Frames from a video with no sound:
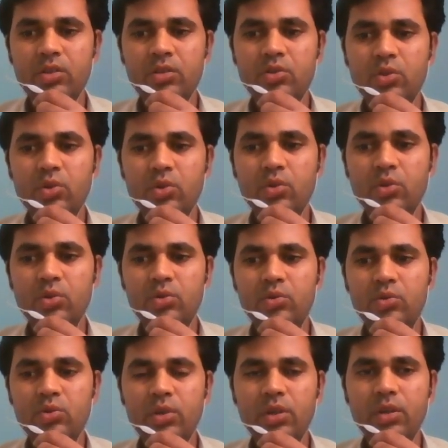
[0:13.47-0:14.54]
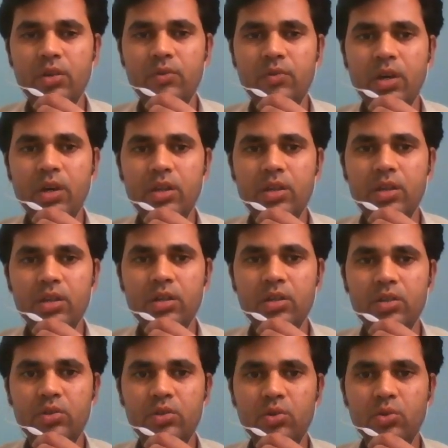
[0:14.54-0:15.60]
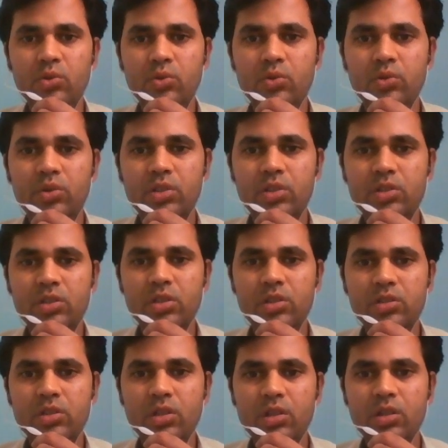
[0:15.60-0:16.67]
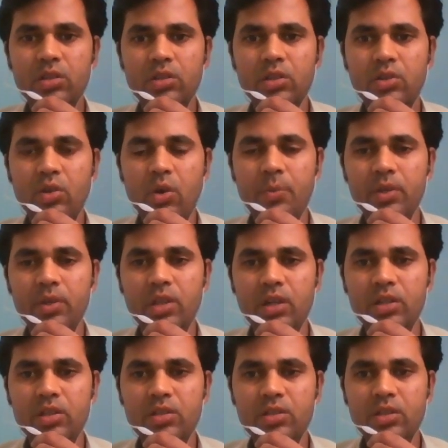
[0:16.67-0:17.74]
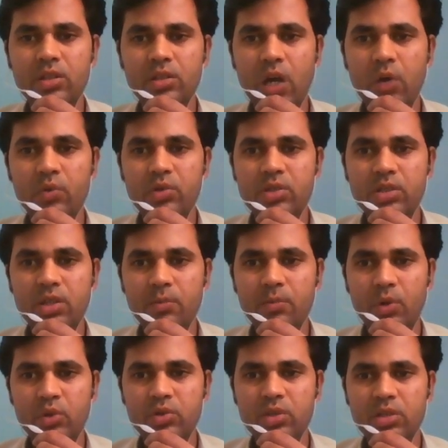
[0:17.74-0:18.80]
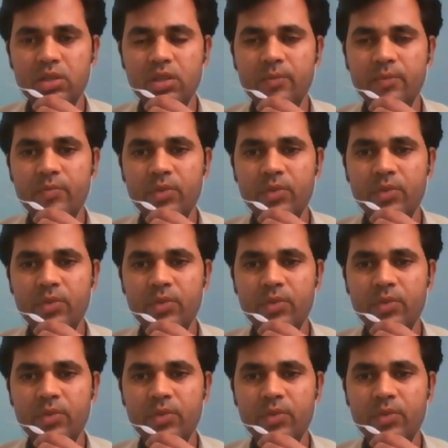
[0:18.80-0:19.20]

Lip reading: So today we are here to discuss the topic that is downstream processing.